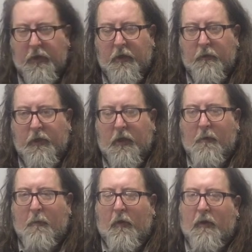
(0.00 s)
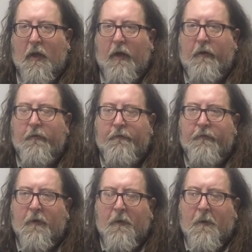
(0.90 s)
we, we, come up with a lot
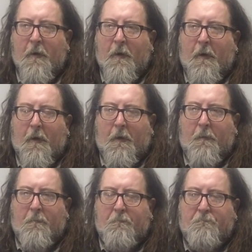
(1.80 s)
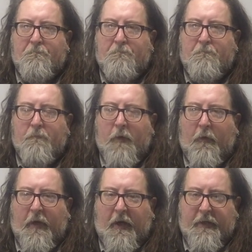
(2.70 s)
of um,
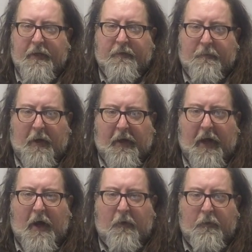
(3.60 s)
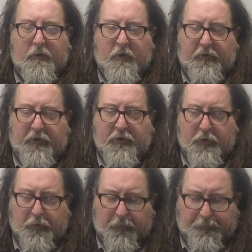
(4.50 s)
you know the ideas about how to address
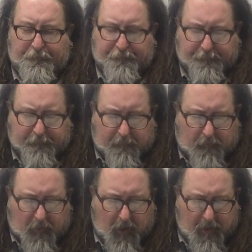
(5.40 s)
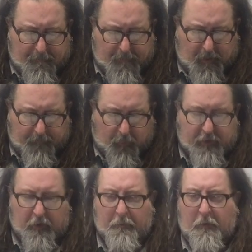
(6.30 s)
issues. Um,
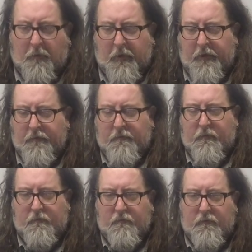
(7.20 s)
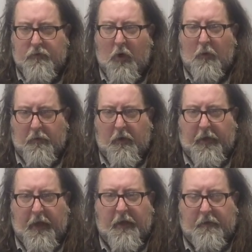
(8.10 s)
unfortunately, what we don't,
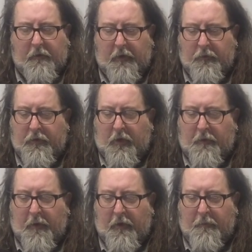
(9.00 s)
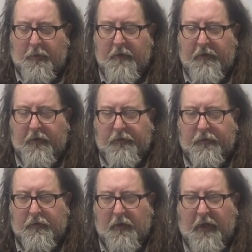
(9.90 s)
again, as we talked about in the
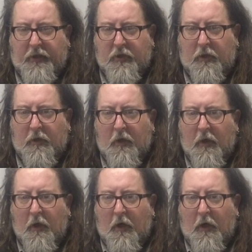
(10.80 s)
previous lecture,